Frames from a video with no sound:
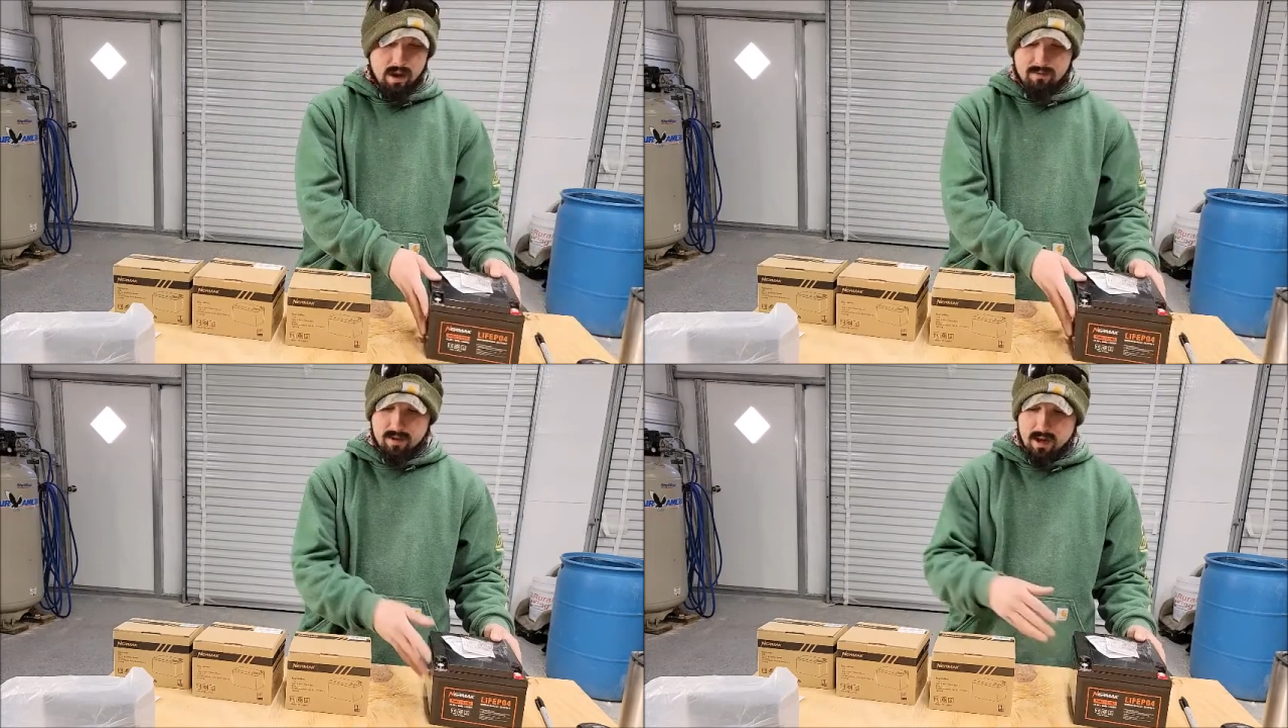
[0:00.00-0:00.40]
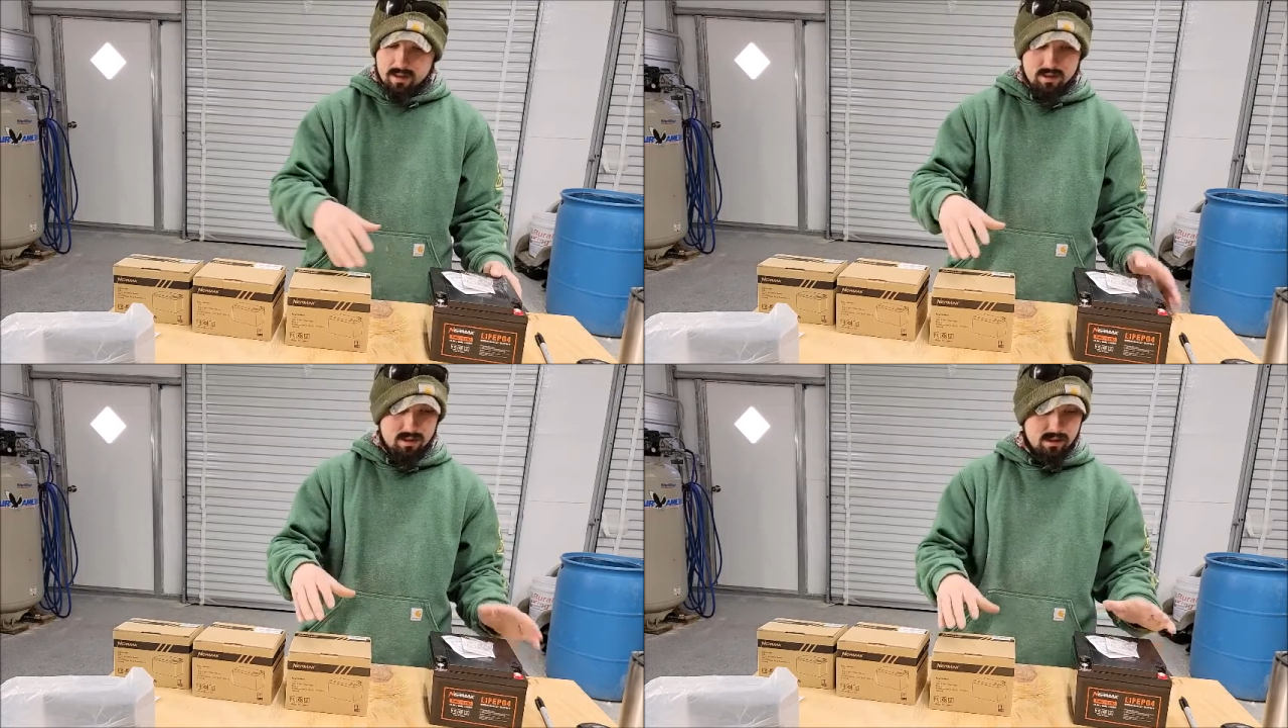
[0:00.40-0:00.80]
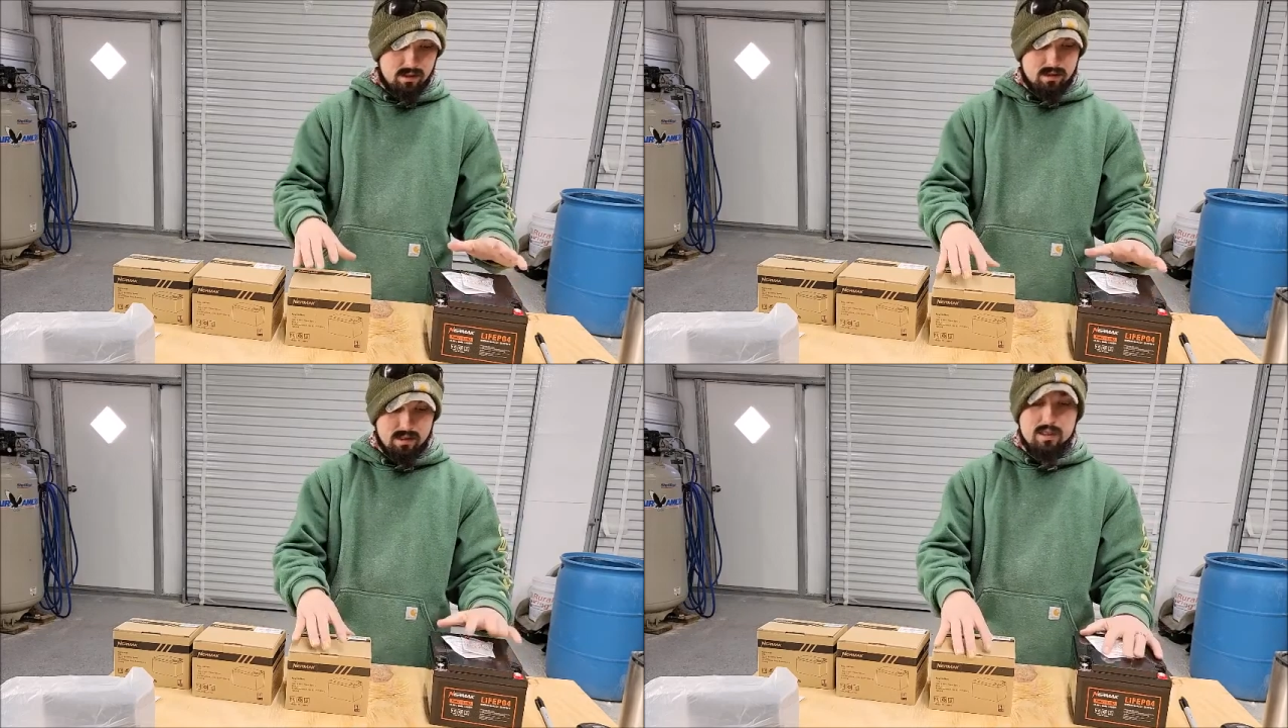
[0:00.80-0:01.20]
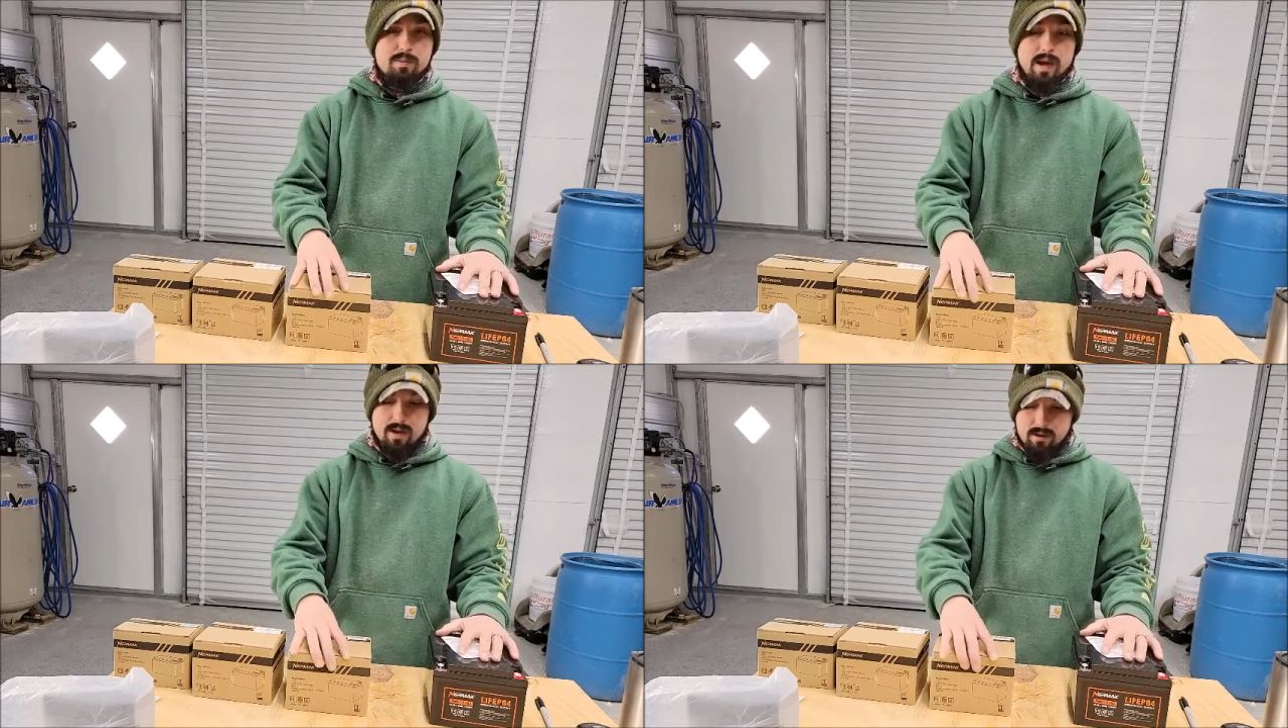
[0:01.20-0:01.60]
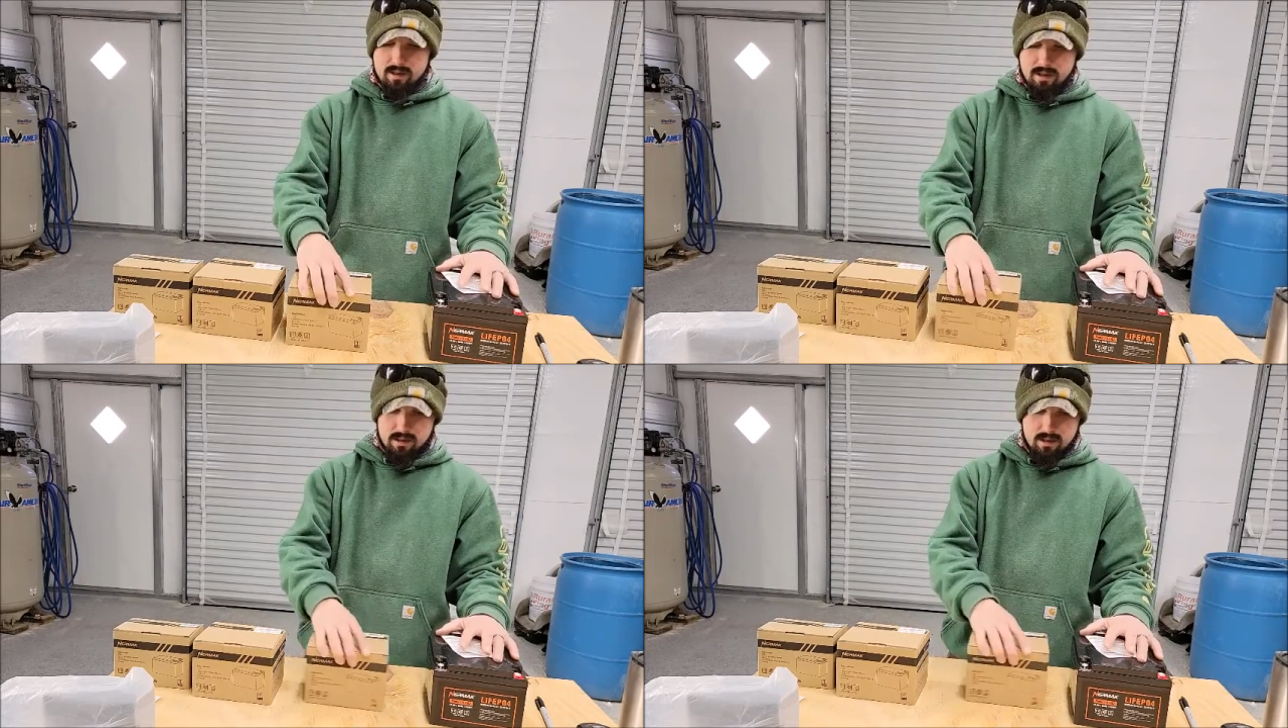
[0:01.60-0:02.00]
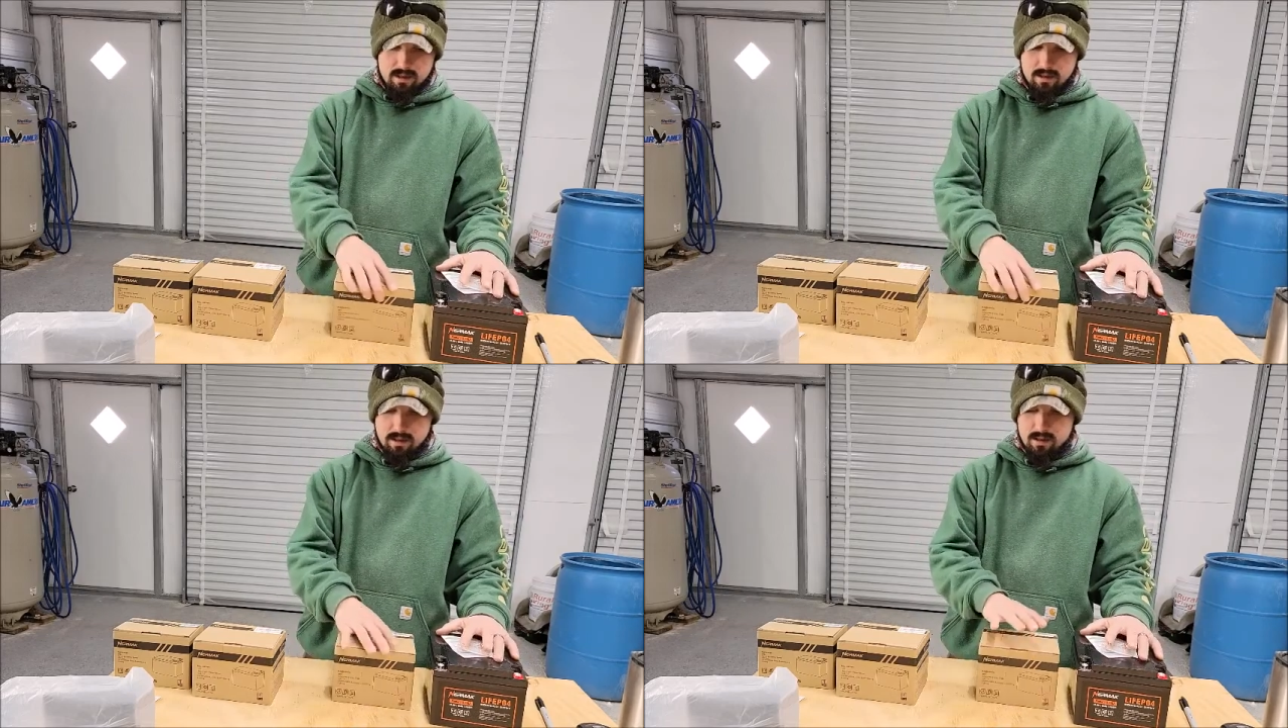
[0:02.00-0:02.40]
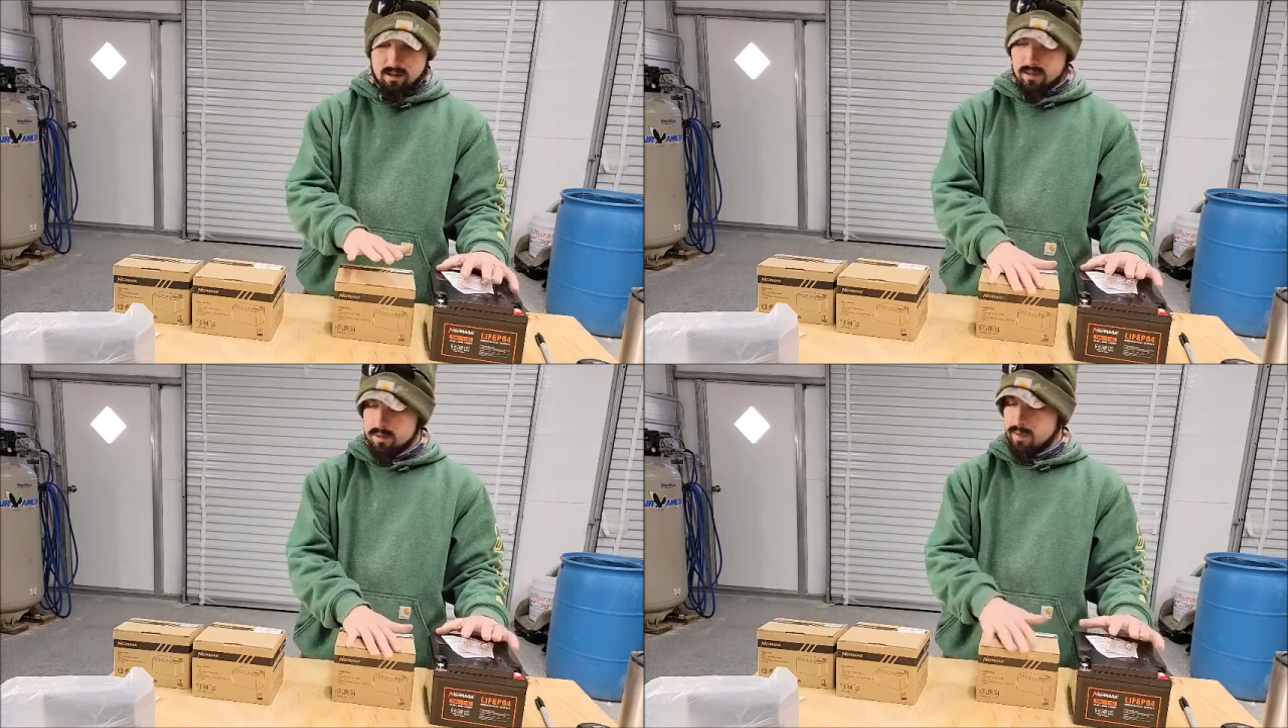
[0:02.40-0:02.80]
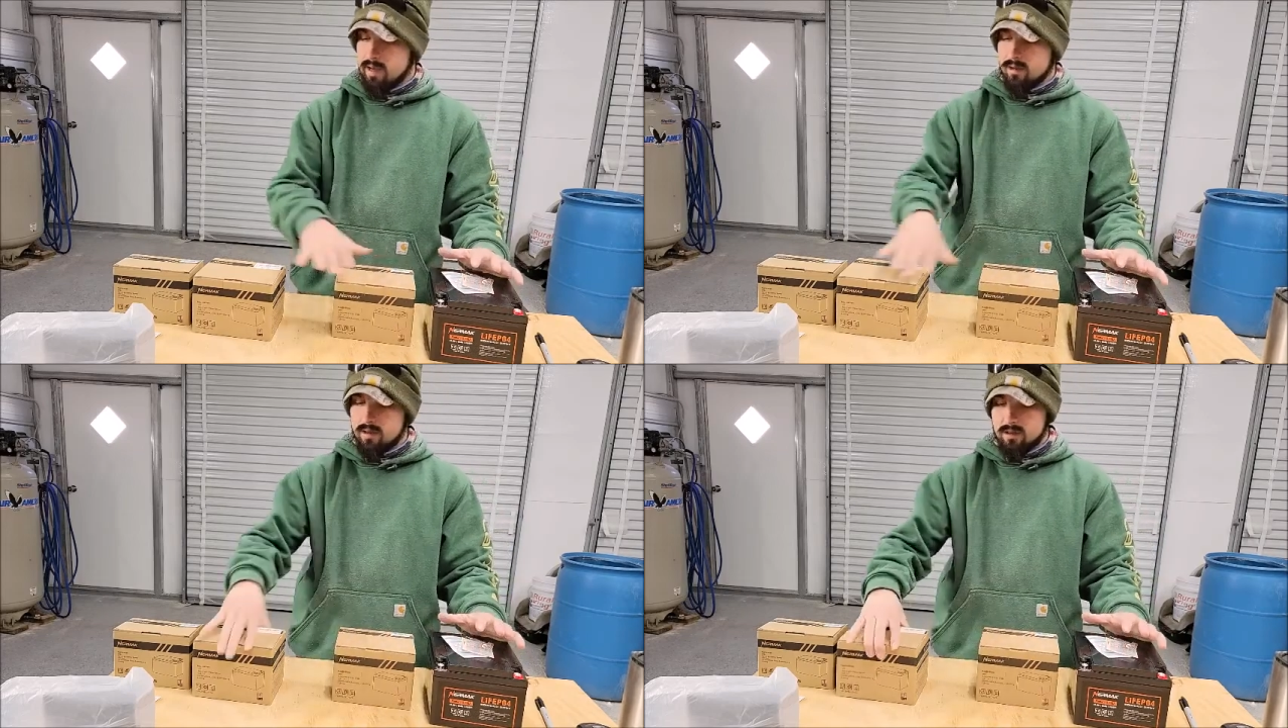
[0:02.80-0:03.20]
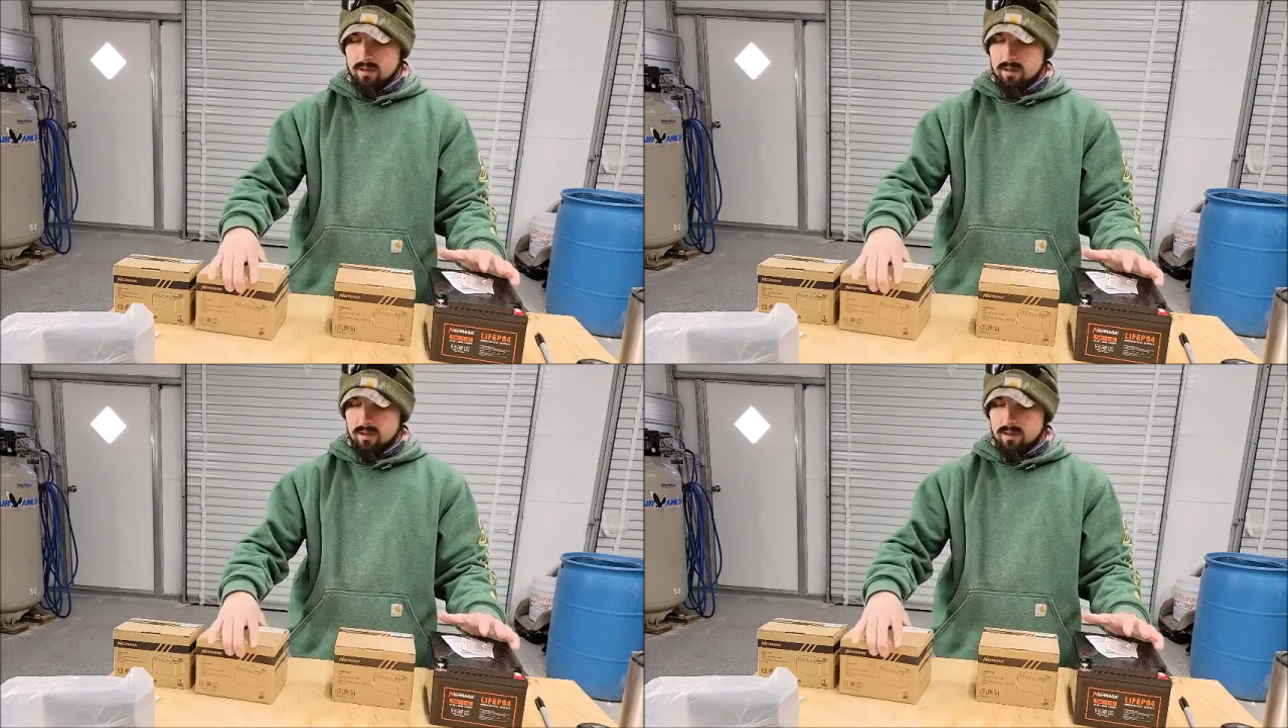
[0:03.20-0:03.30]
got this battery, this battery,